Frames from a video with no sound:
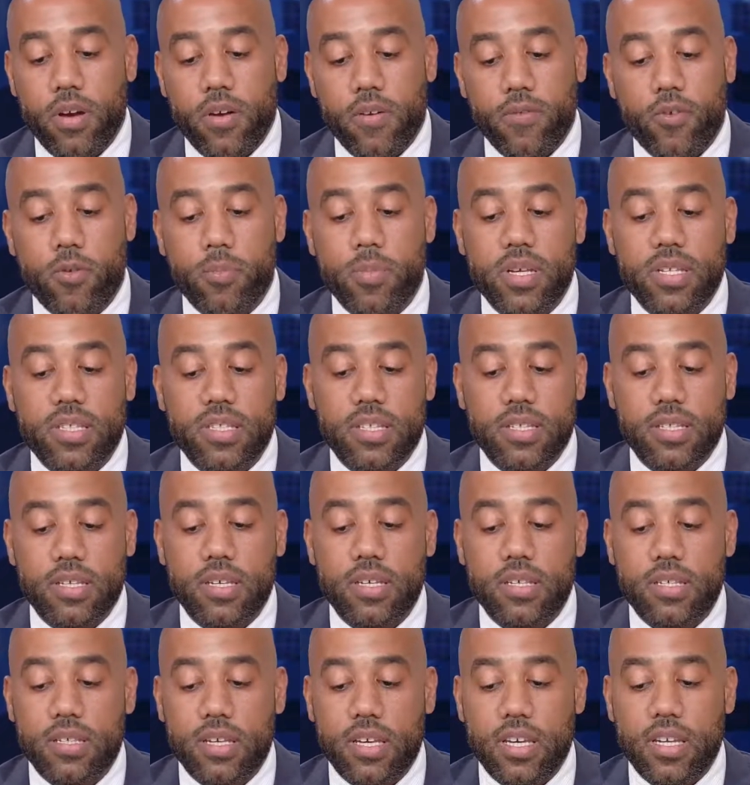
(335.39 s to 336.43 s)
for
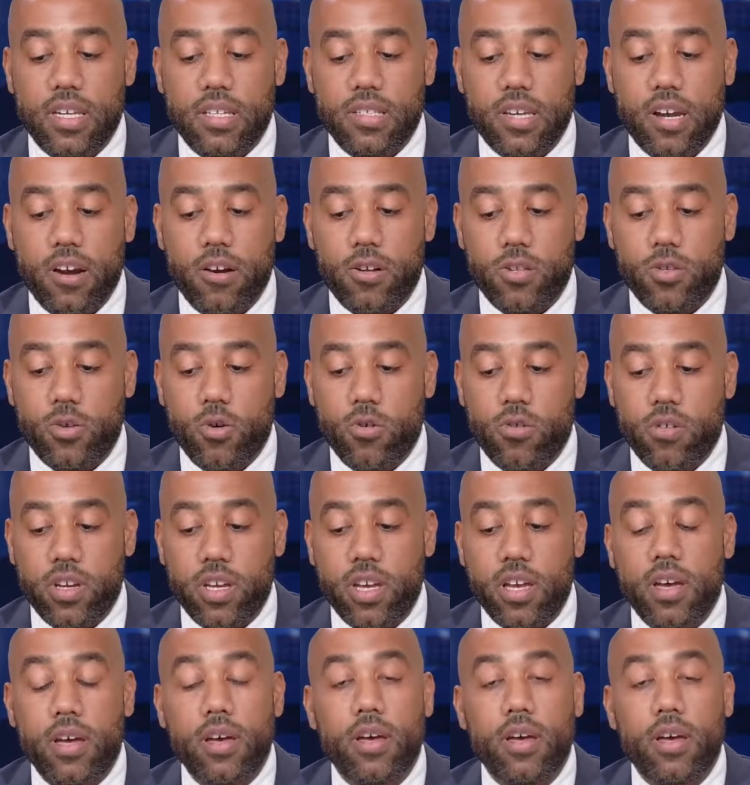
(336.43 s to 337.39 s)
businesses in the territory